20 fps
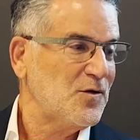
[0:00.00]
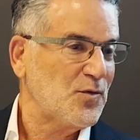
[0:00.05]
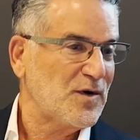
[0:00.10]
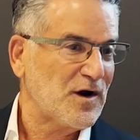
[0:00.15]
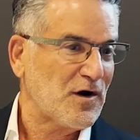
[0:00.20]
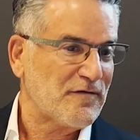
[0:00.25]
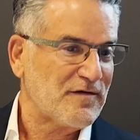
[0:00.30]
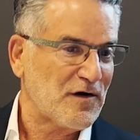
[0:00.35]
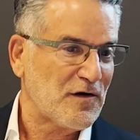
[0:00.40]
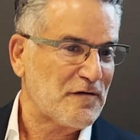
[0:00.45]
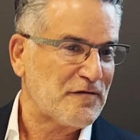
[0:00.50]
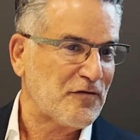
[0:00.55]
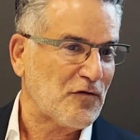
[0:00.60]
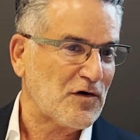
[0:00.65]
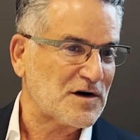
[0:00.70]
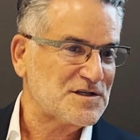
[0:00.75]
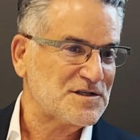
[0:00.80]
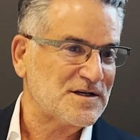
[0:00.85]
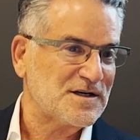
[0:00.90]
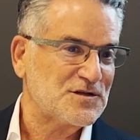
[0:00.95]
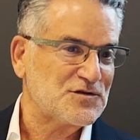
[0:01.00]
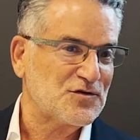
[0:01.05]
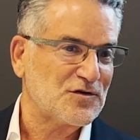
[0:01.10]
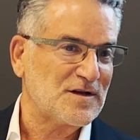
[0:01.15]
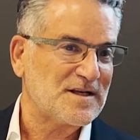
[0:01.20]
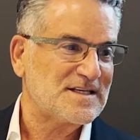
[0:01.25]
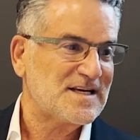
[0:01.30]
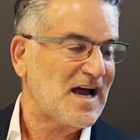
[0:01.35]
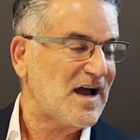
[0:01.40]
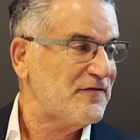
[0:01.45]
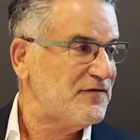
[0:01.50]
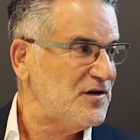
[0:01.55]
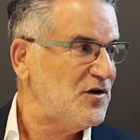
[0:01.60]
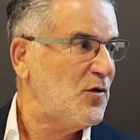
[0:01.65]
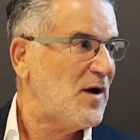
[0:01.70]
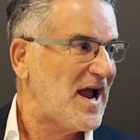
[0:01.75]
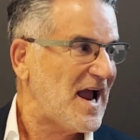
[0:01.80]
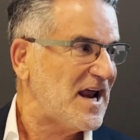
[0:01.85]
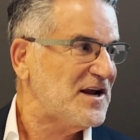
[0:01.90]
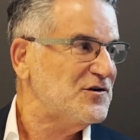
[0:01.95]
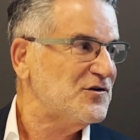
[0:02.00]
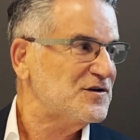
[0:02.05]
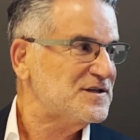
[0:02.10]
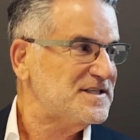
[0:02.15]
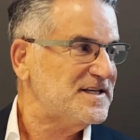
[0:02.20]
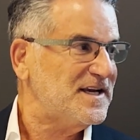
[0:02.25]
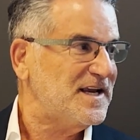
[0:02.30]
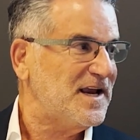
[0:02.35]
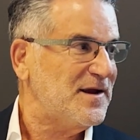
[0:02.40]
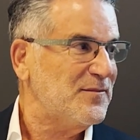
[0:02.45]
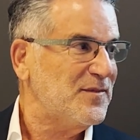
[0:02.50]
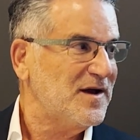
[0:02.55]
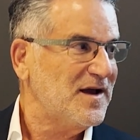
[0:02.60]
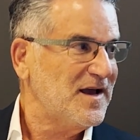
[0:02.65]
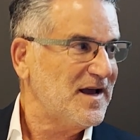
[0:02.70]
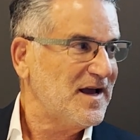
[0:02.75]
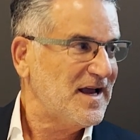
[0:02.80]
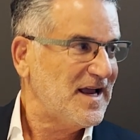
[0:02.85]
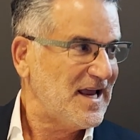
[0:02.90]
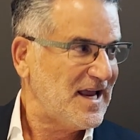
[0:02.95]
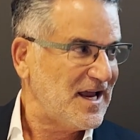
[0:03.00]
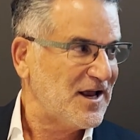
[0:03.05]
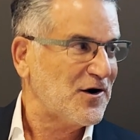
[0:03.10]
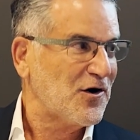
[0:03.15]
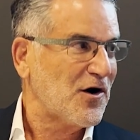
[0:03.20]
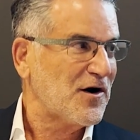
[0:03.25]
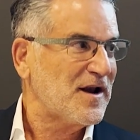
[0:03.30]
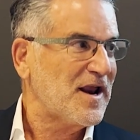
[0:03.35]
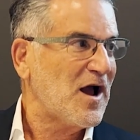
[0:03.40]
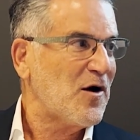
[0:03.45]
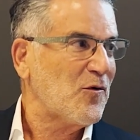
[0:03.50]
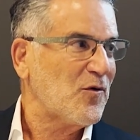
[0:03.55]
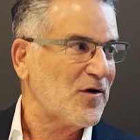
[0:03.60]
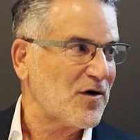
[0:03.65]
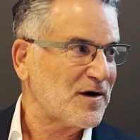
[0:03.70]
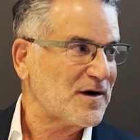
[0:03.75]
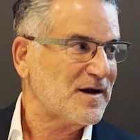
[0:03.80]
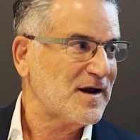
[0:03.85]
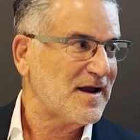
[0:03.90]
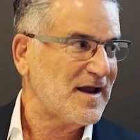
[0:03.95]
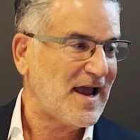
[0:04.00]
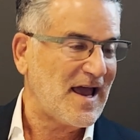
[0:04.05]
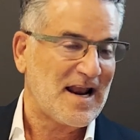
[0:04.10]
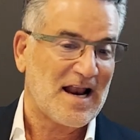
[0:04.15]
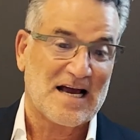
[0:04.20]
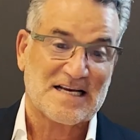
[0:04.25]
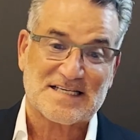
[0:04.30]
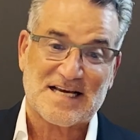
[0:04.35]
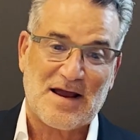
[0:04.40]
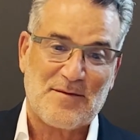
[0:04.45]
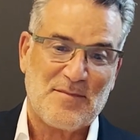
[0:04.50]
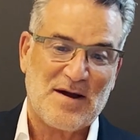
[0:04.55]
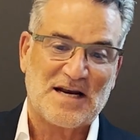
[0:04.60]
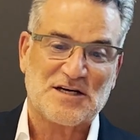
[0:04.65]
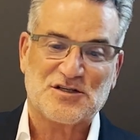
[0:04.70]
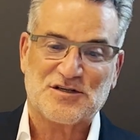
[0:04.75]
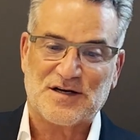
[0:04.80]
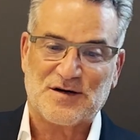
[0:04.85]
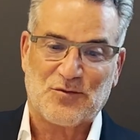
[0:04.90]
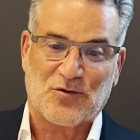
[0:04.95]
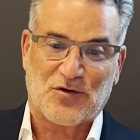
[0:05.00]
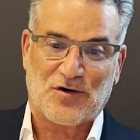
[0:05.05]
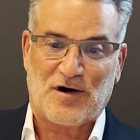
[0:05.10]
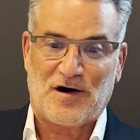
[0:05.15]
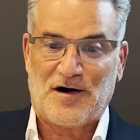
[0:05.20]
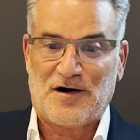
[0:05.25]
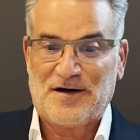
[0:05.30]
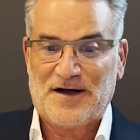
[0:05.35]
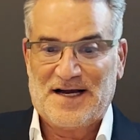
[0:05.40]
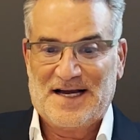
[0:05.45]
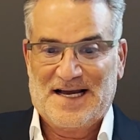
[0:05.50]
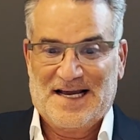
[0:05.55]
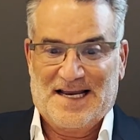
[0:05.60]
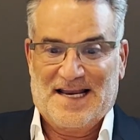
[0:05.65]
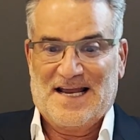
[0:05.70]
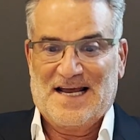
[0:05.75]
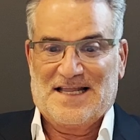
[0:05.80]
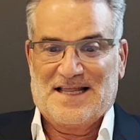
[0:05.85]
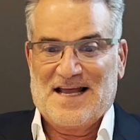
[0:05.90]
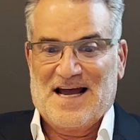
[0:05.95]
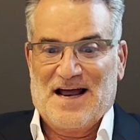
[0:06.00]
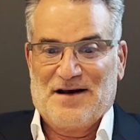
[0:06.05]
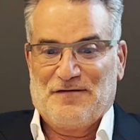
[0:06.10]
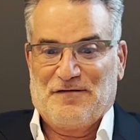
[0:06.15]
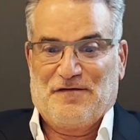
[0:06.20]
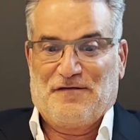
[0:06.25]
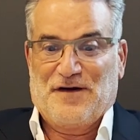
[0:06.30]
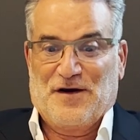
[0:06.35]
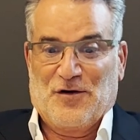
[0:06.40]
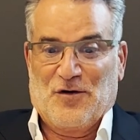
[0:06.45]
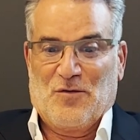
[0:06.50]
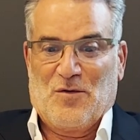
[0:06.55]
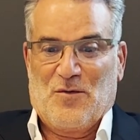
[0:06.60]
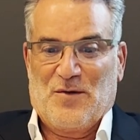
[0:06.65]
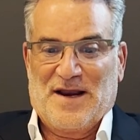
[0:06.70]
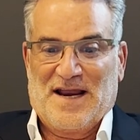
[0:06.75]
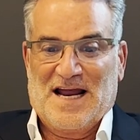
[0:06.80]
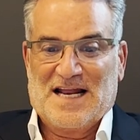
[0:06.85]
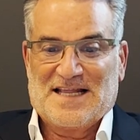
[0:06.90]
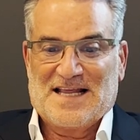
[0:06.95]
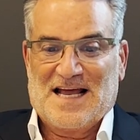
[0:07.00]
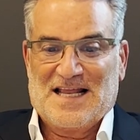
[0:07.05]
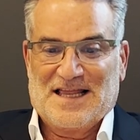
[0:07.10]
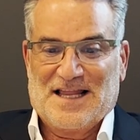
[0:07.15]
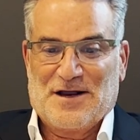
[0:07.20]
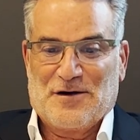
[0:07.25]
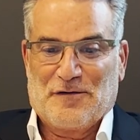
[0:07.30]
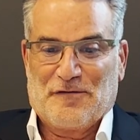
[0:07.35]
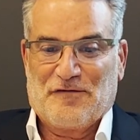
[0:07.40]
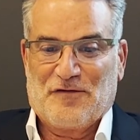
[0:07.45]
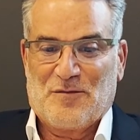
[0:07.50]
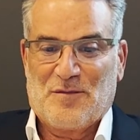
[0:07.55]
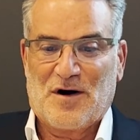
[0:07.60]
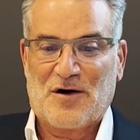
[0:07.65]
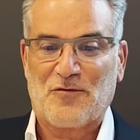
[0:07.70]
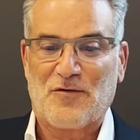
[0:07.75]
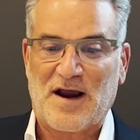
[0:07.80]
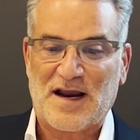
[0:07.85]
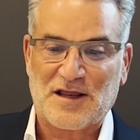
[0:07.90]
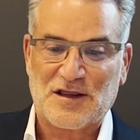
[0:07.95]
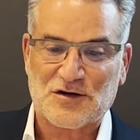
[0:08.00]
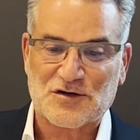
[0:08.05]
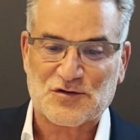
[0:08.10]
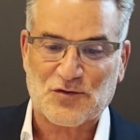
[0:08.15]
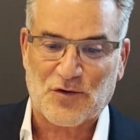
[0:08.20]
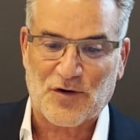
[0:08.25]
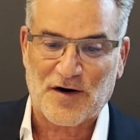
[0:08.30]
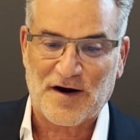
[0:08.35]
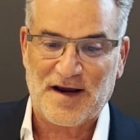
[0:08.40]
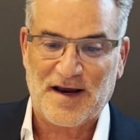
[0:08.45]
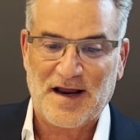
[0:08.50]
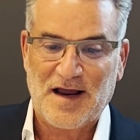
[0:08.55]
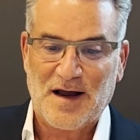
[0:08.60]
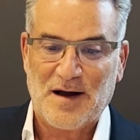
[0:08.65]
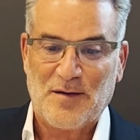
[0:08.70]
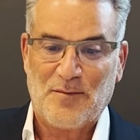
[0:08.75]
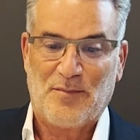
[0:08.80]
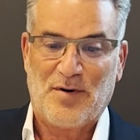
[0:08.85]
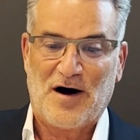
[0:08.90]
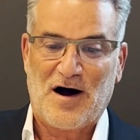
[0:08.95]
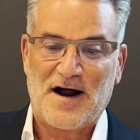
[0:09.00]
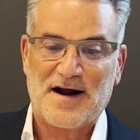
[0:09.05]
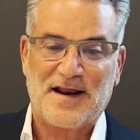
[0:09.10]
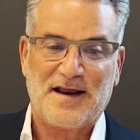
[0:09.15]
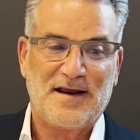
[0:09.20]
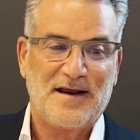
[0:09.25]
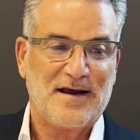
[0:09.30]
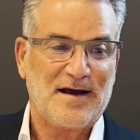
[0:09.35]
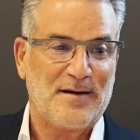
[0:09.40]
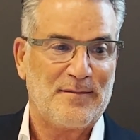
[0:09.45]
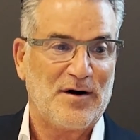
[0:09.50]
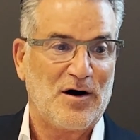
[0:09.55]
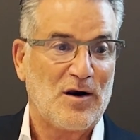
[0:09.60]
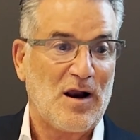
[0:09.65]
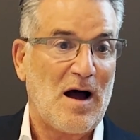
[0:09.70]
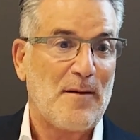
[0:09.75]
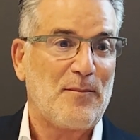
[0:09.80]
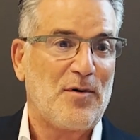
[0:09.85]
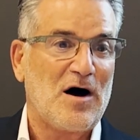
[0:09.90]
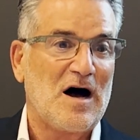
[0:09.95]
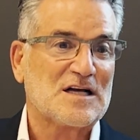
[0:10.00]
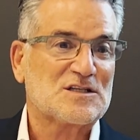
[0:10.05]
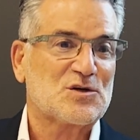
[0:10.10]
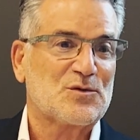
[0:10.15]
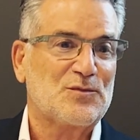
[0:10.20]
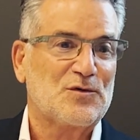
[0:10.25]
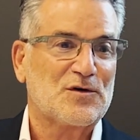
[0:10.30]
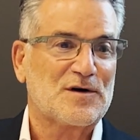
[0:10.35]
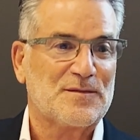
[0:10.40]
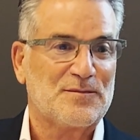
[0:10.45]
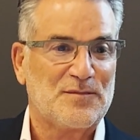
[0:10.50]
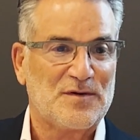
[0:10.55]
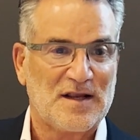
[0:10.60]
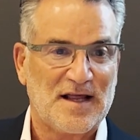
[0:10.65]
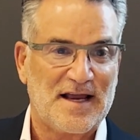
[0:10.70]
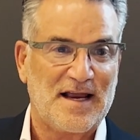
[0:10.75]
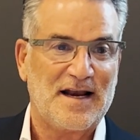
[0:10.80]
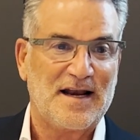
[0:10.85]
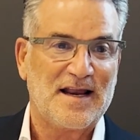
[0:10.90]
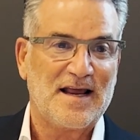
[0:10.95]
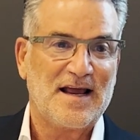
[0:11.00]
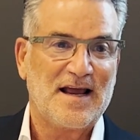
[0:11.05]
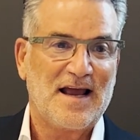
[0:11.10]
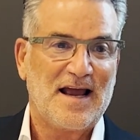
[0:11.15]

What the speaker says: We are very fortunate, Julie, to have you and your team in our network. And as I mentioned, we're all get that fear when we get that letter from our regulatory body about a possible complaint.